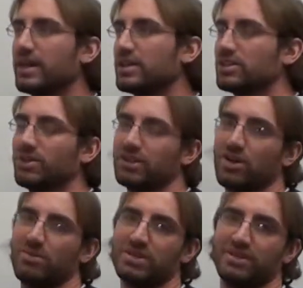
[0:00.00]
So in
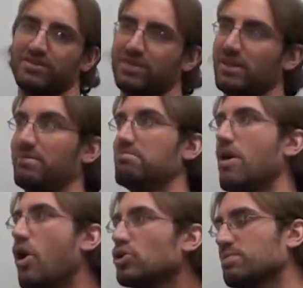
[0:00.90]
terms of the
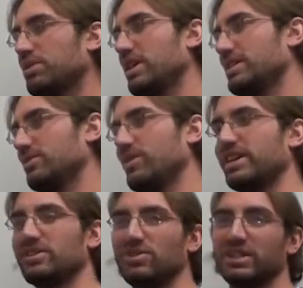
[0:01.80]
most pleasant way
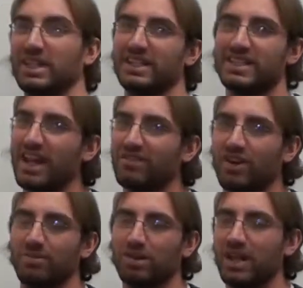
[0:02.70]
to do it, and it's not
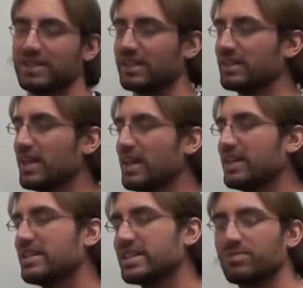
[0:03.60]
very pleasant,
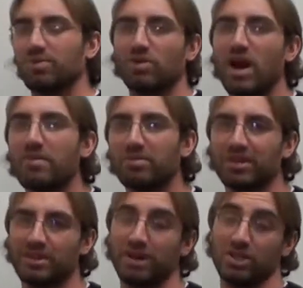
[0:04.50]
this is
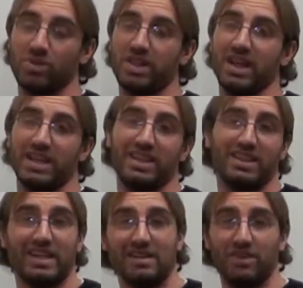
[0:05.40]
probably the best way that I can
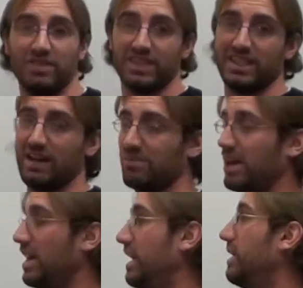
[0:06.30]
think of off the top of
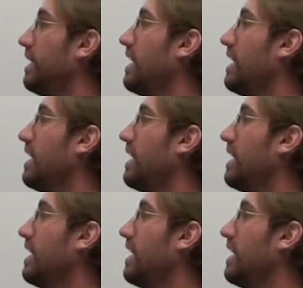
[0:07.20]
my head.